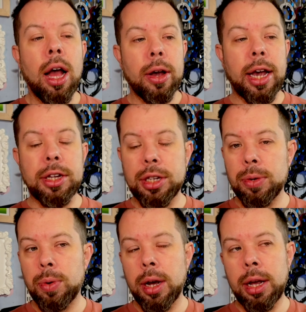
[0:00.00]
Okay,
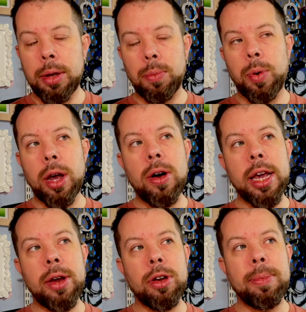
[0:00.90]
so uh, we are
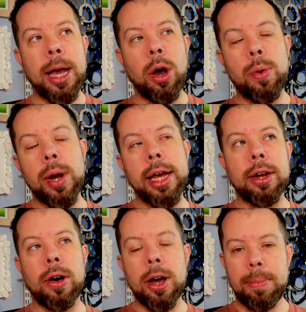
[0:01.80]
hearing about OLED
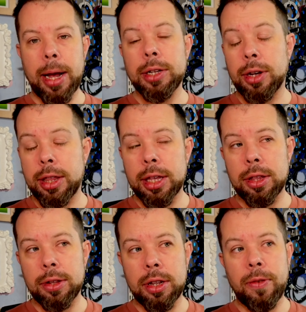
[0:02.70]
iPads. I think
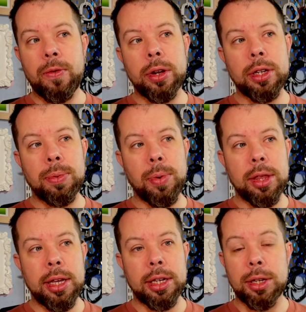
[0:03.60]
the difference
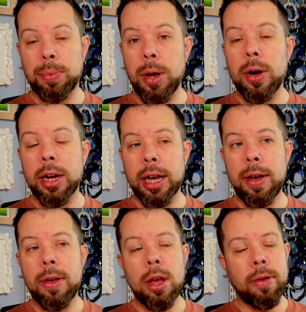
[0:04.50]
with this is we are going to
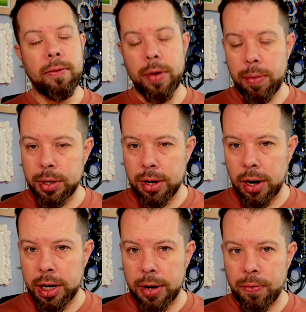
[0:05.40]
get very
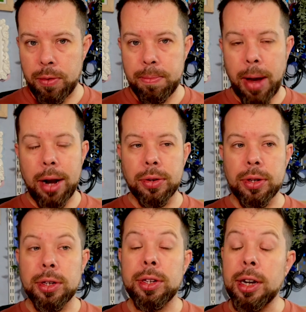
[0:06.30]
slightly different panel
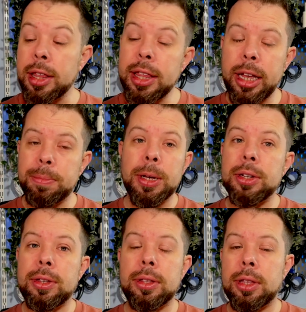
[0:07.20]
sizes. And I think that's
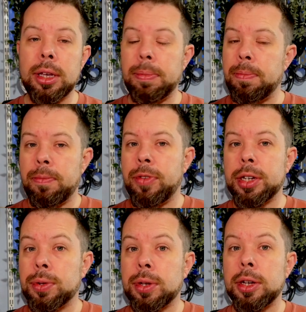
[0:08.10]
because the
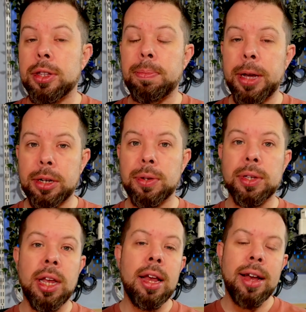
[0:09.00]
physical size of the
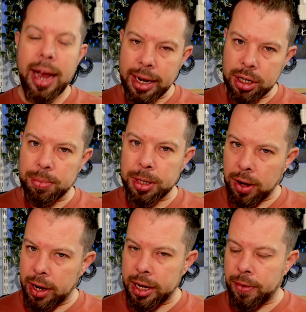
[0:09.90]
pixels has to be
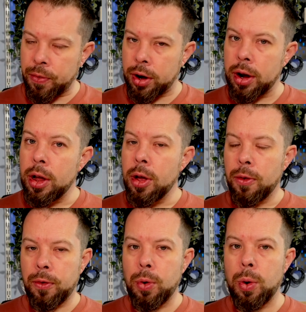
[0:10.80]
slightly different
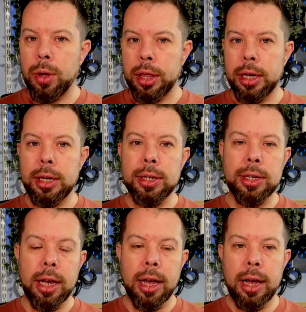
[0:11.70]
for these
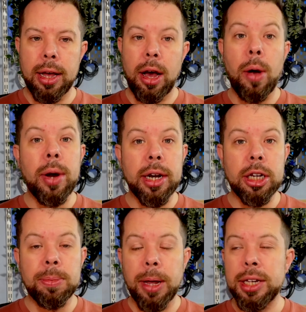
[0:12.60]
uh, OLED
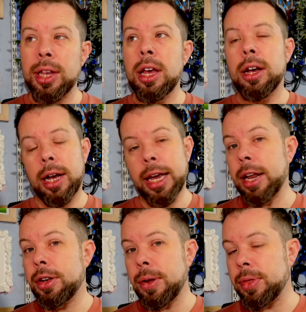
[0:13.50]
displays.
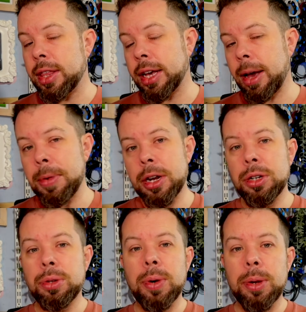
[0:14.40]
Again, don't think they're coming
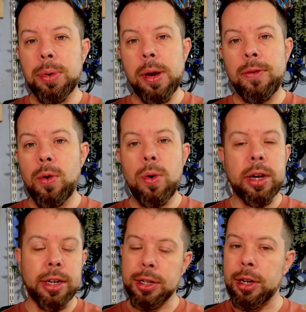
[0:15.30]
until 2024.
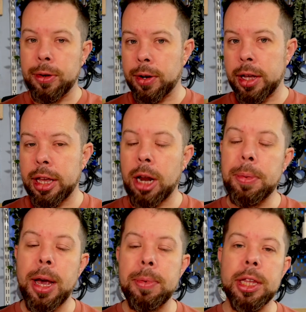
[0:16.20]
It doesn't look like they're going
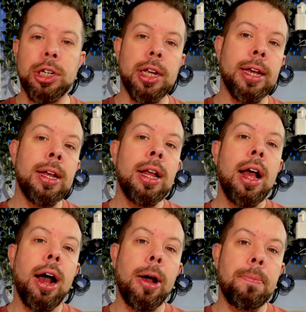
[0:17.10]
to be coming this year.
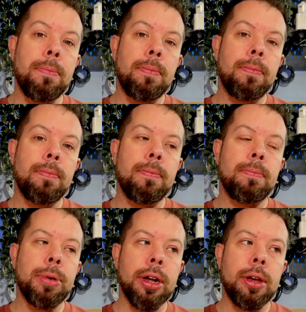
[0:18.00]
Um,
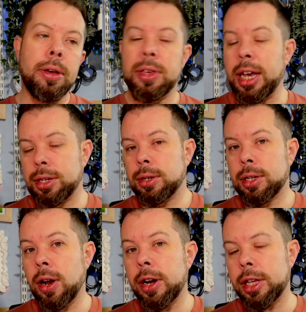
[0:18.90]
but uh, yes,
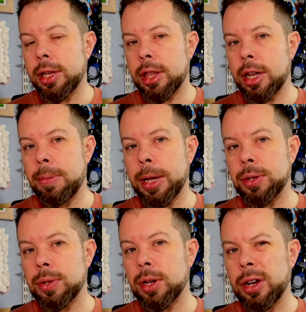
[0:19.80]
slightly thinner
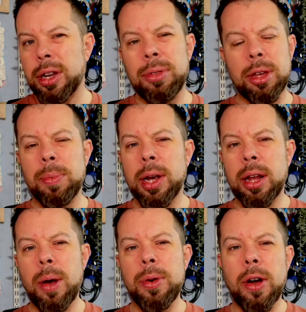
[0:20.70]
bezels. I don't think we're going
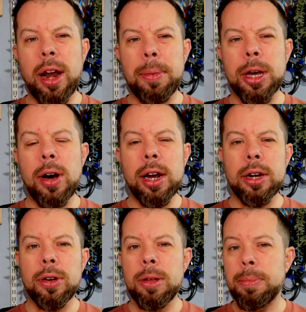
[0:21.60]
to go Dynamic
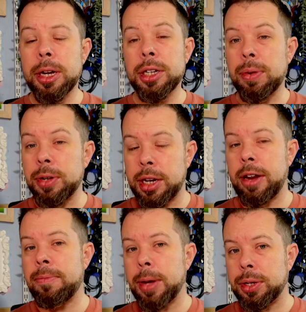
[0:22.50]
Island on it because there is
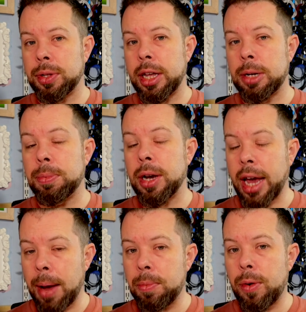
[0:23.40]
enough bezel there to put a
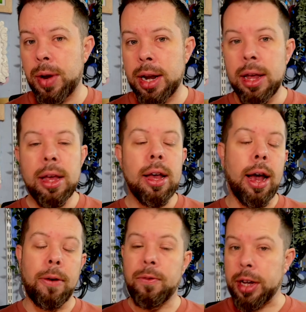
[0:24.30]
camera in
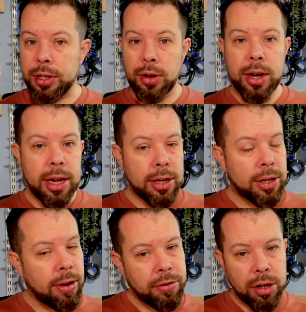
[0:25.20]
and Face ID and
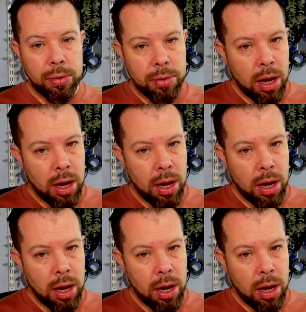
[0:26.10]
stuff. So